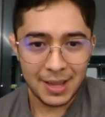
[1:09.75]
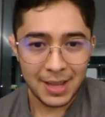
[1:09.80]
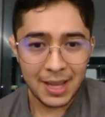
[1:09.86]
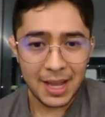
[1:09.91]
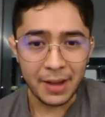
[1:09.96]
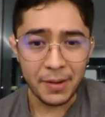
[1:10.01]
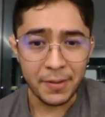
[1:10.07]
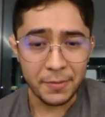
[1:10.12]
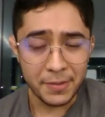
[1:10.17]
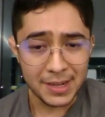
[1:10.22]

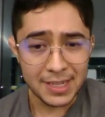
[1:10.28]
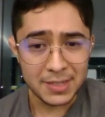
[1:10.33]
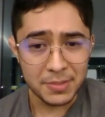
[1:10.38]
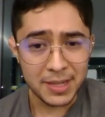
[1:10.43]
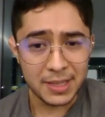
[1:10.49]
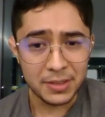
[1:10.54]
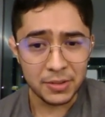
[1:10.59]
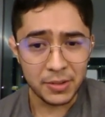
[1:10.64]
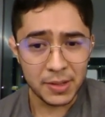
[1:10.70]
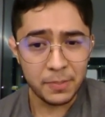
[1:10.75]
Have I finished
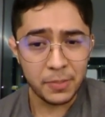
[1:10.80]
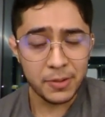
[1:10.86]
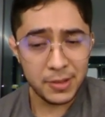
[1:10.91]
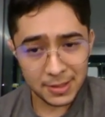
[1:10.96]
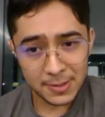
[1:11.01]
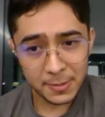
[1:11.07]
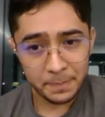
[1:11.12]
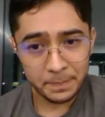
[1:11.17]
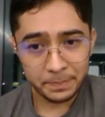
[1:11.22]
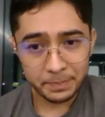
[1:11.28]
making all the points?
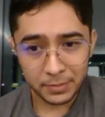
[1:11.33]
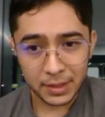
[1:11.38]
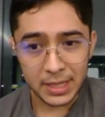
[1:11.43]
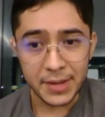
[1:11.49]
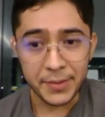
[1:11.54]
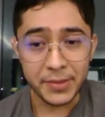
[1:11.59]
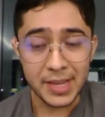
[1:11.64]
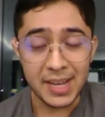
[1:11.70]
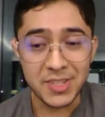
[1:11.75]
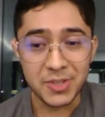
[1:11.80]

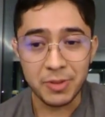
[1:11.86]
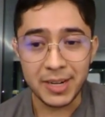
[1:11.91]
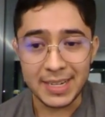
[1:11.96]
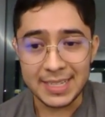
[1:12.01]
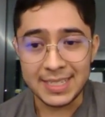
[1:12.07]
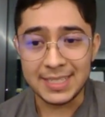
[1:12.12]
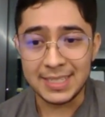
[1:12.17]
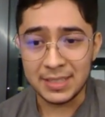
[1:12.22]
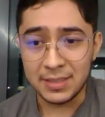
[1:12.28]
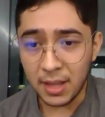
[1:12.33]
If the answer
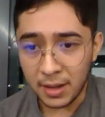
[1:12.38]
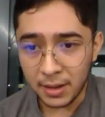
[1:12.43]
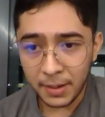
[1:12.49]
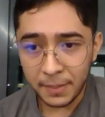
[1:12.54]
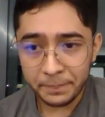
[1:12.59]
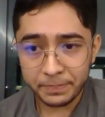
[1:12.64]
is not,